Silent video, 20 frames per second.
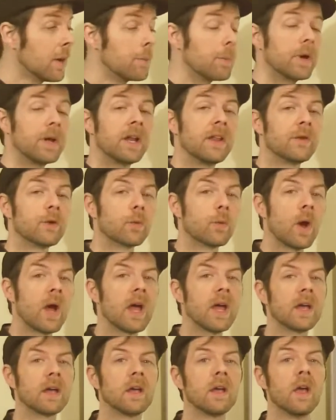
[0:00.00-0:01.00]
But either
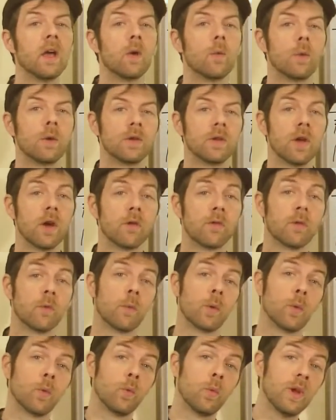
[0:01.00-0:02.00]
way, we know that
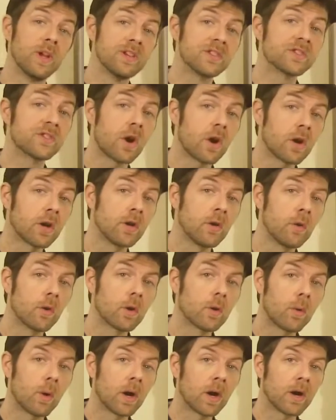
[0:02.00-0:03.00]
when we start a new
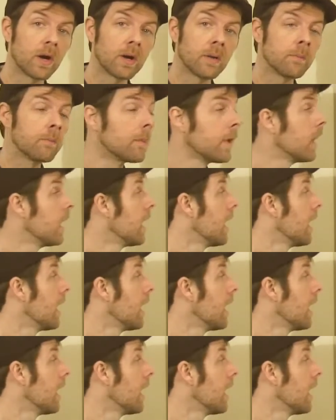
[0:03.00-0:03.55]
aquarium,